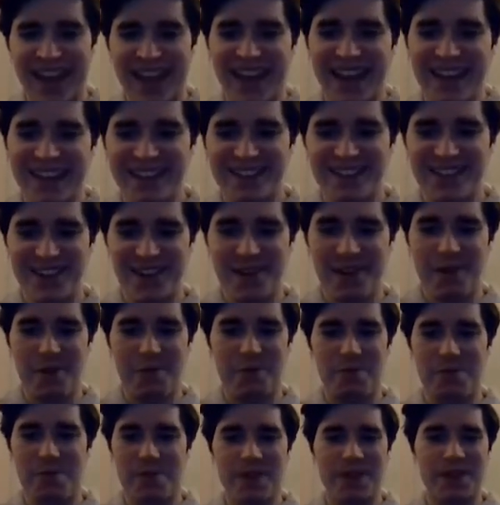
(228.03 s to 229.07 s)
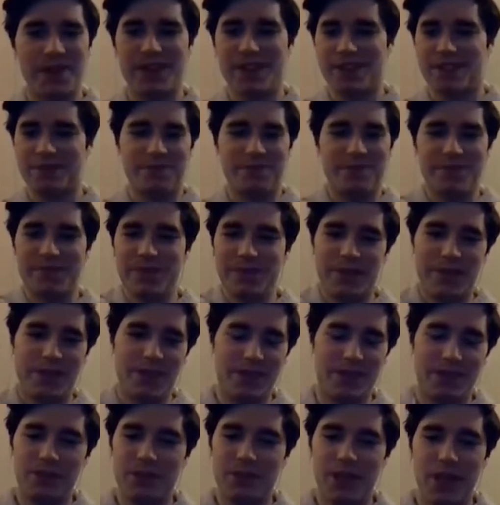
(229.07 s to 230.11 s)
And so
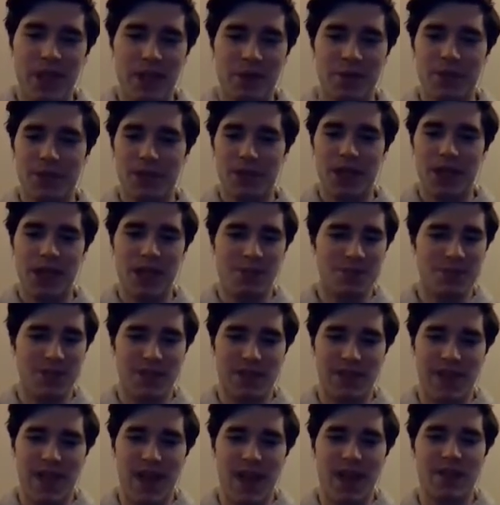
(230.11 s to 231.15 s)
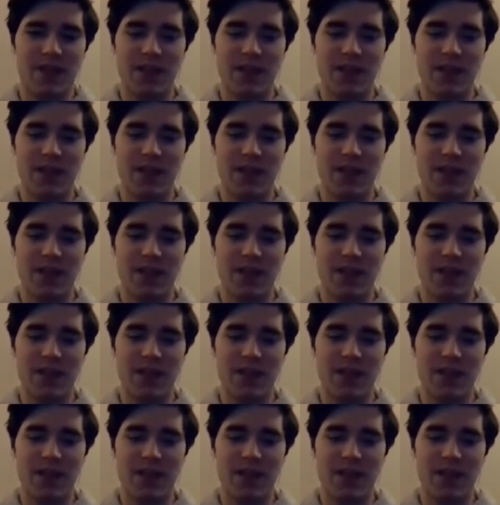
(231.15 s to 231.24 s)
you can't win games like that.